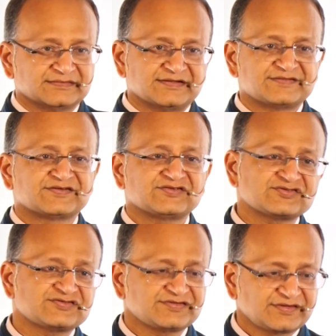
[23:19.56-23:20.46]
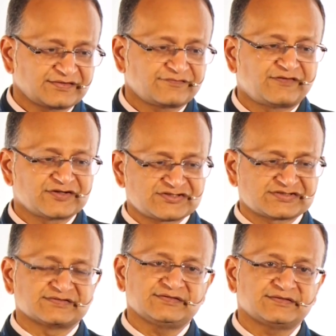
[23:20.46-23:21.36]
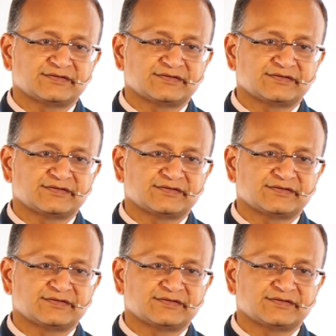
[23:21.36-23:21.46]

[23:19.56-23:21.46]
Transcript: Decisions are a function